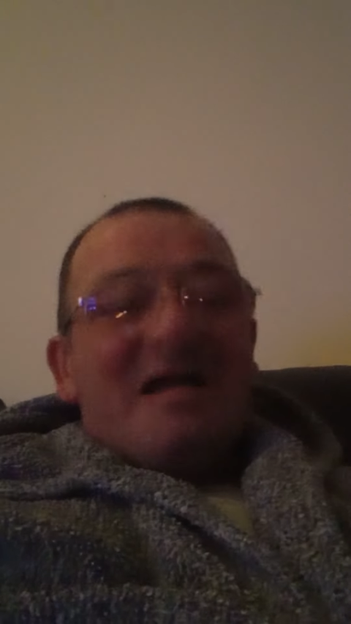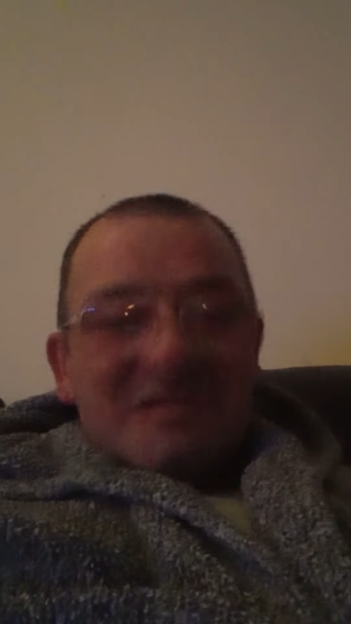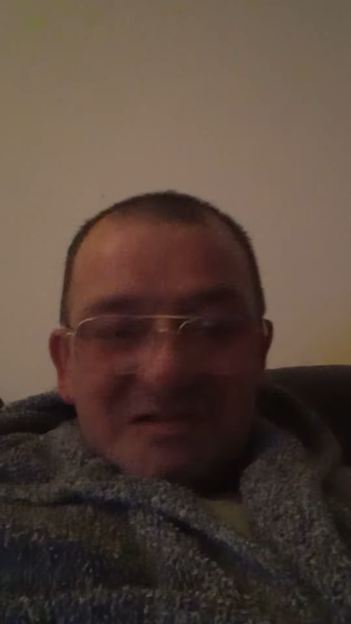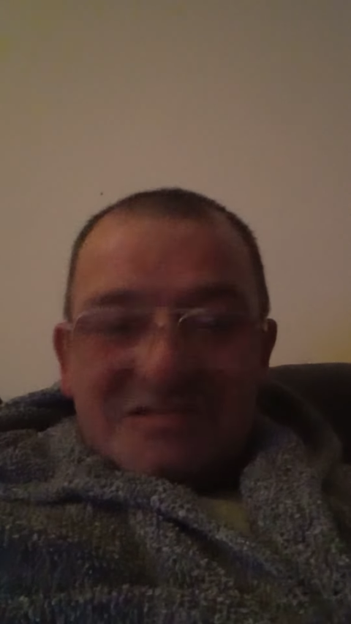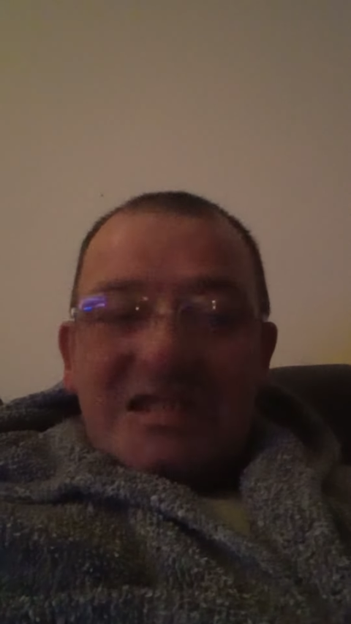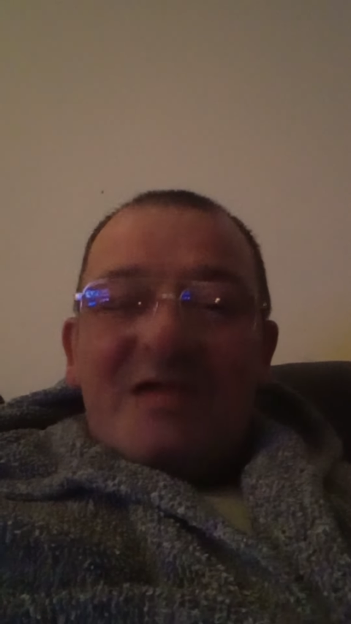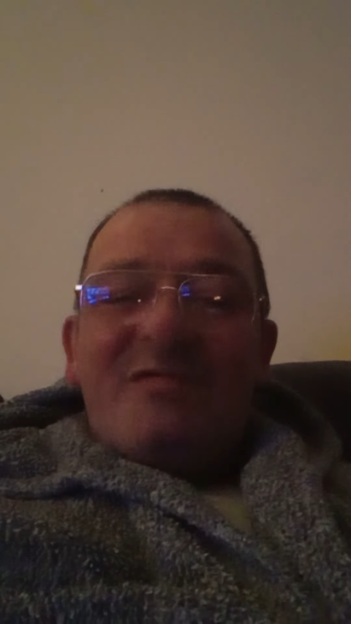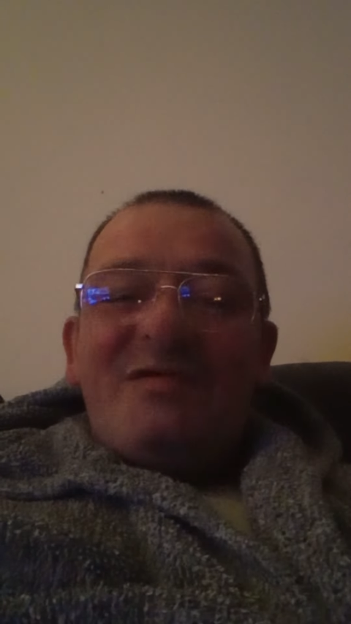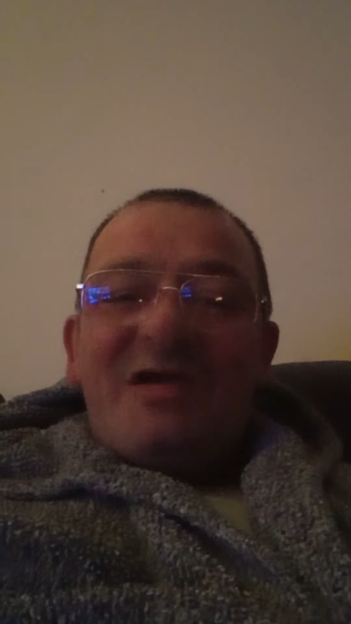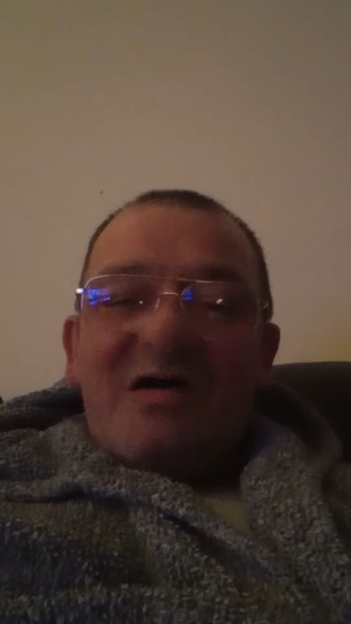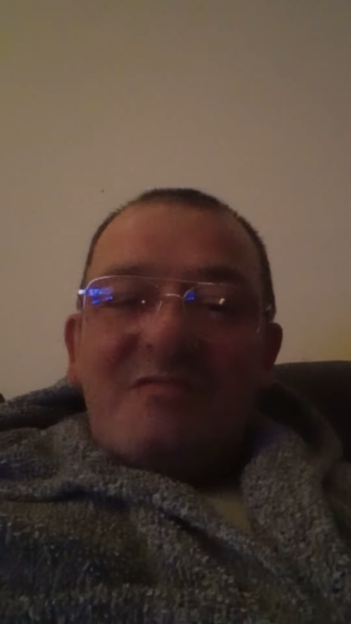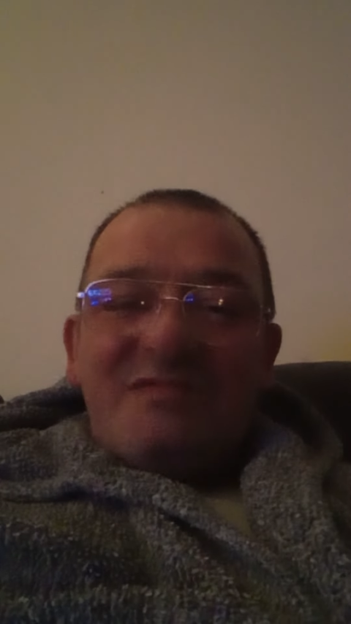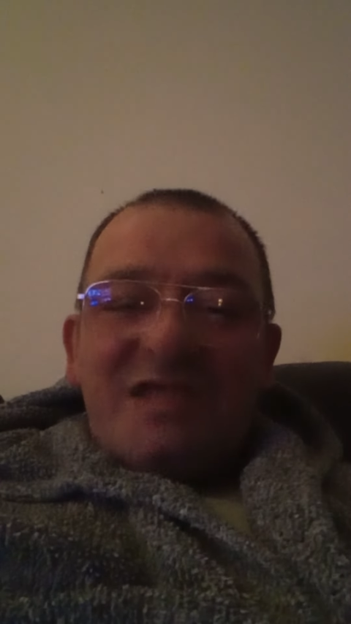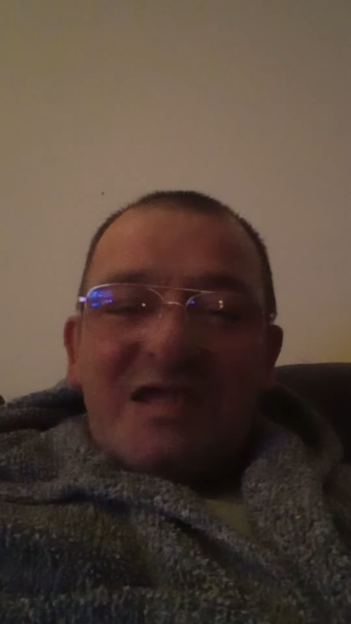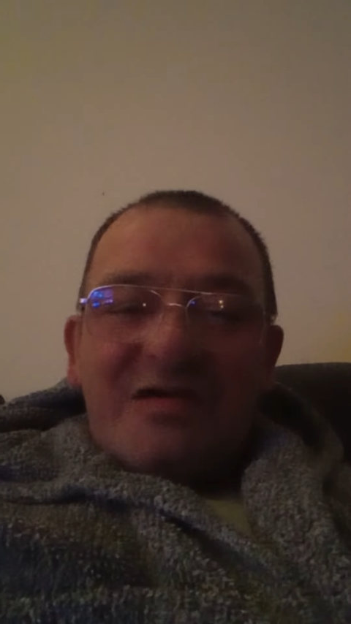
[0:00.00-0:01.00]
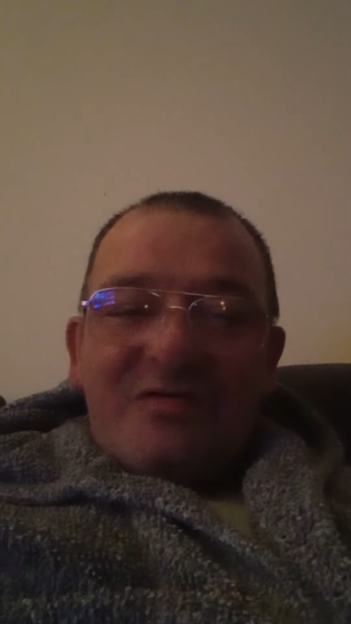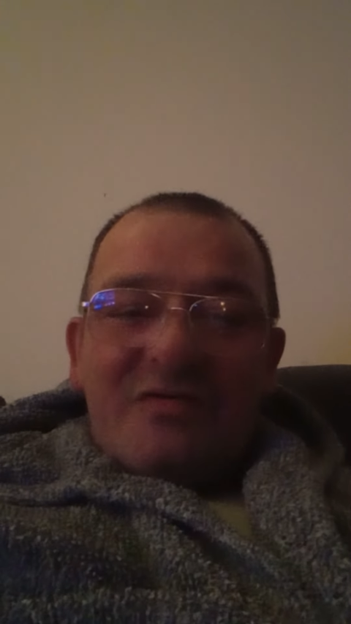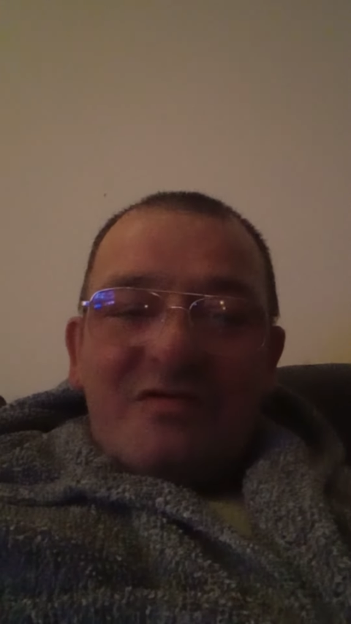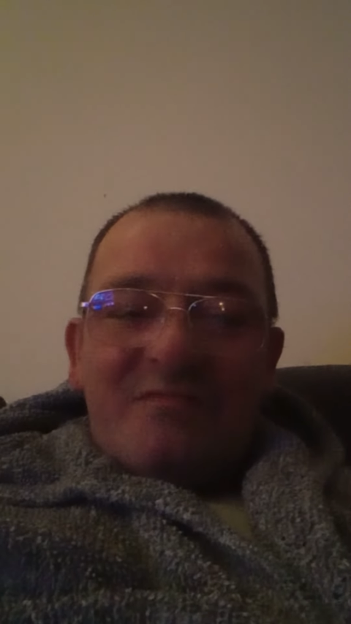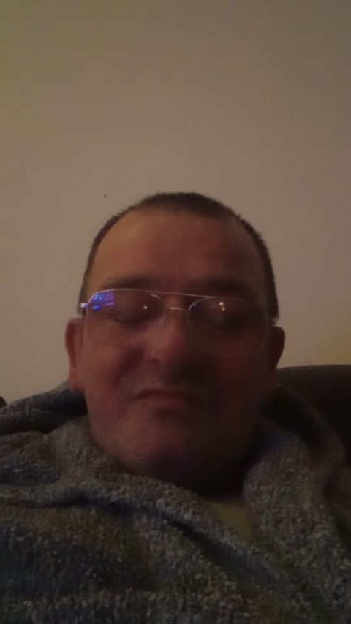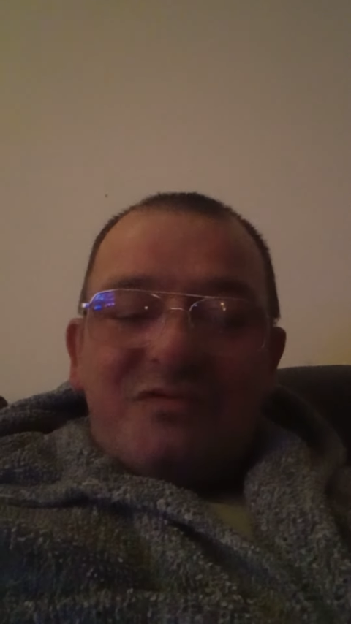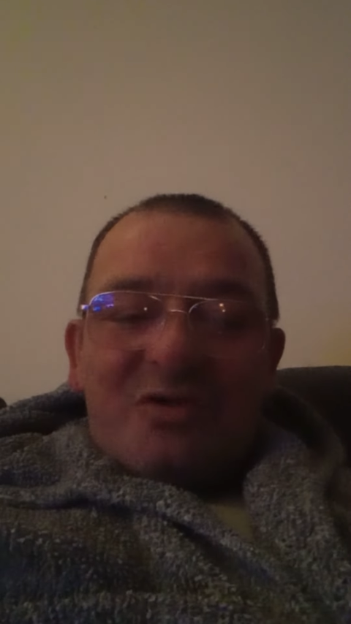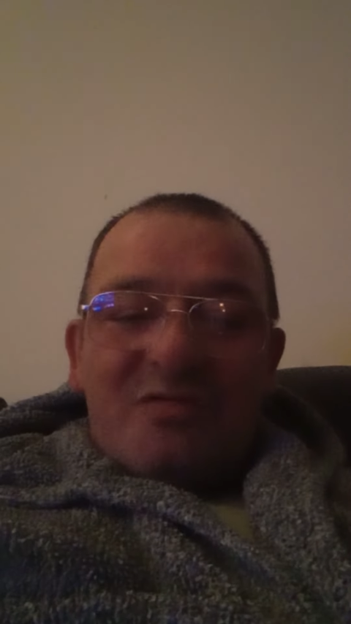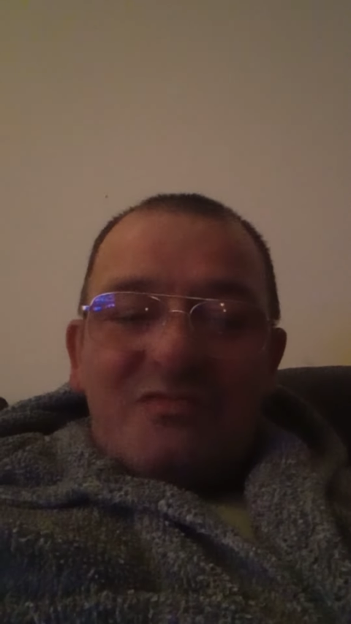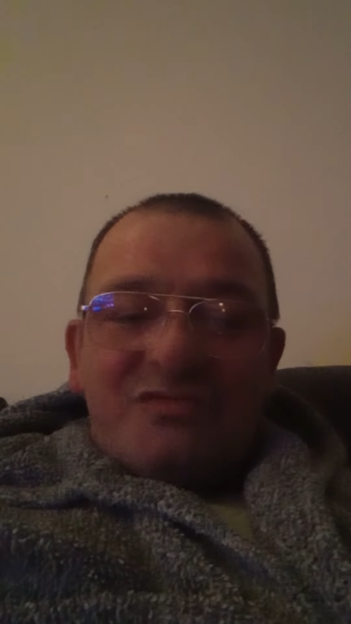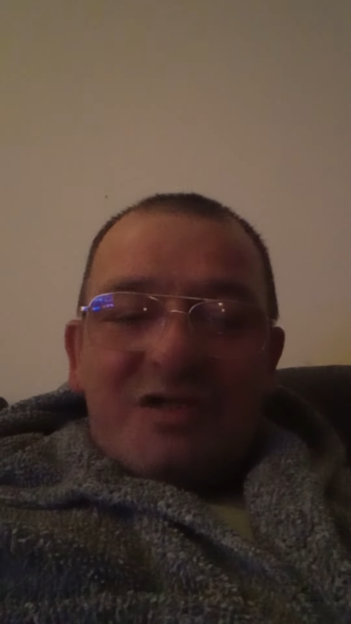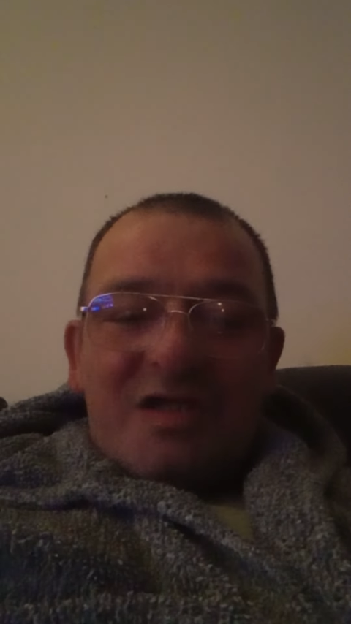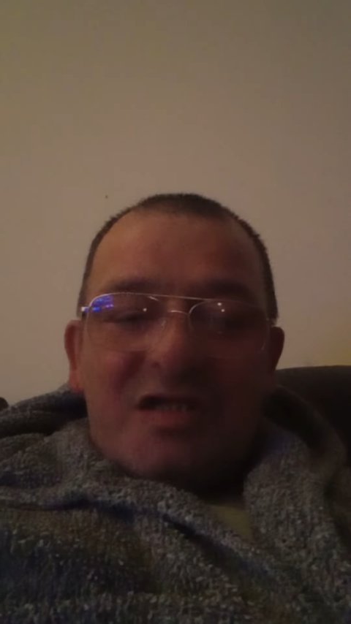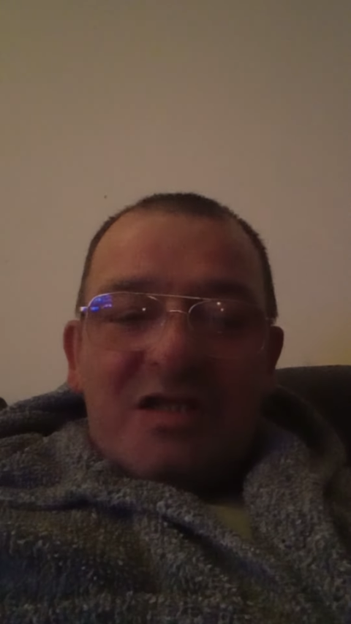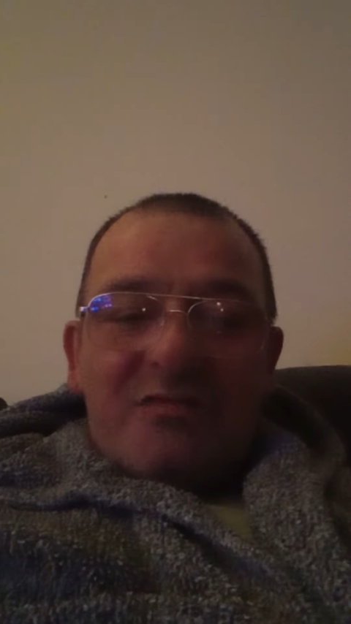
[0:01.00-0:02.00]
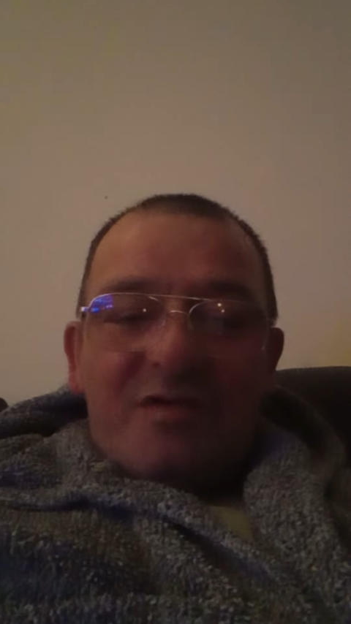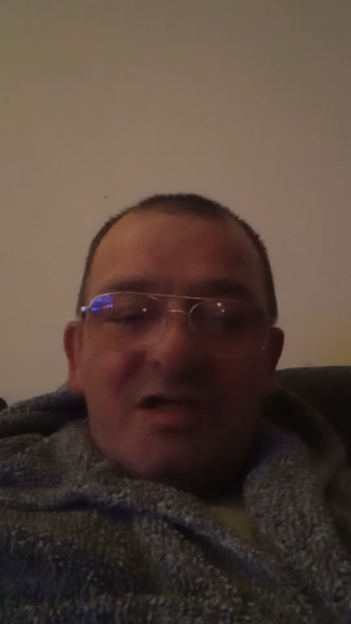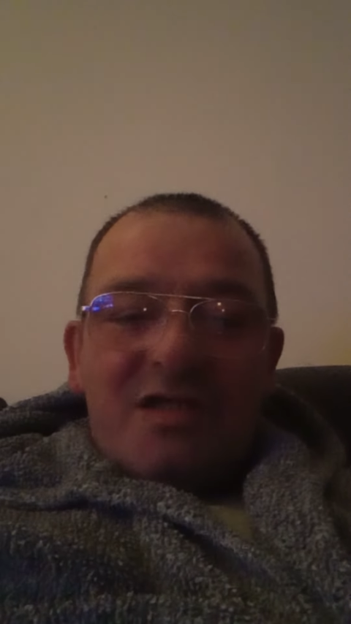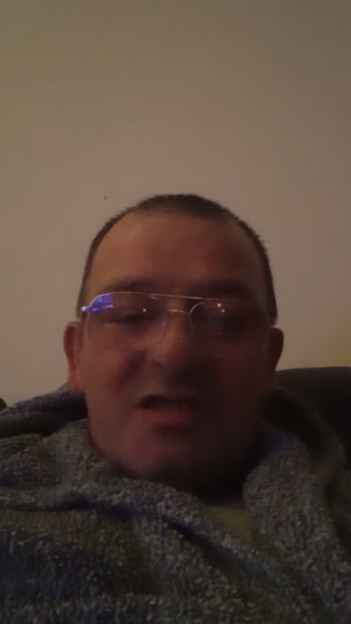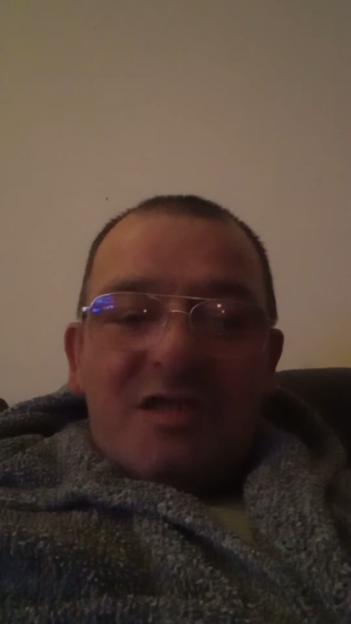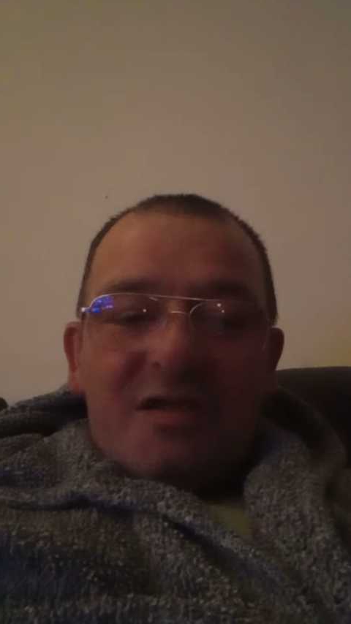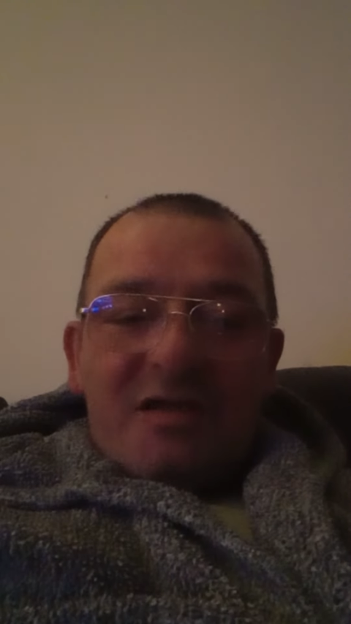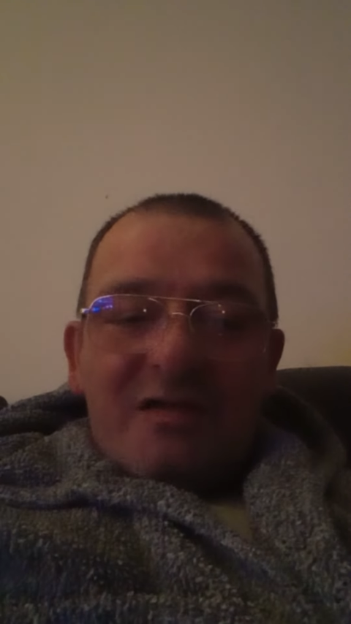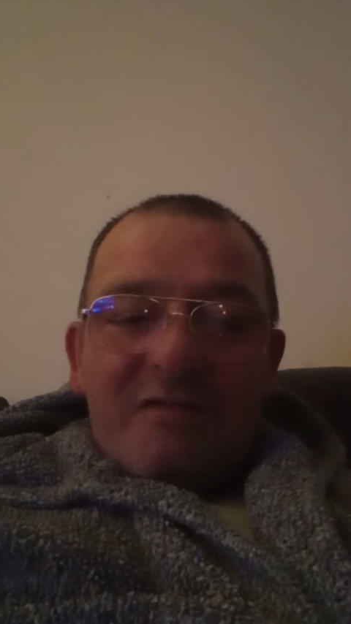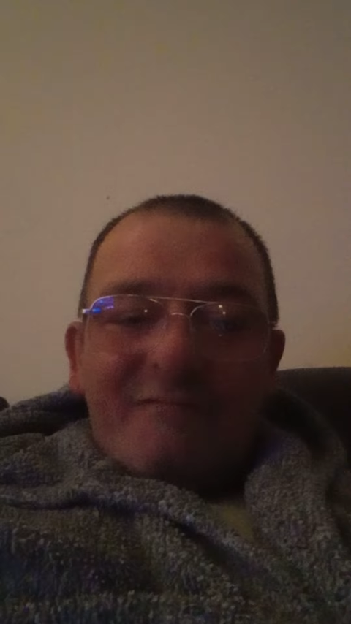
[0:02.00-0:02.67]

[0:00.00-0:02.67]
Just a wee update on them troops anyway.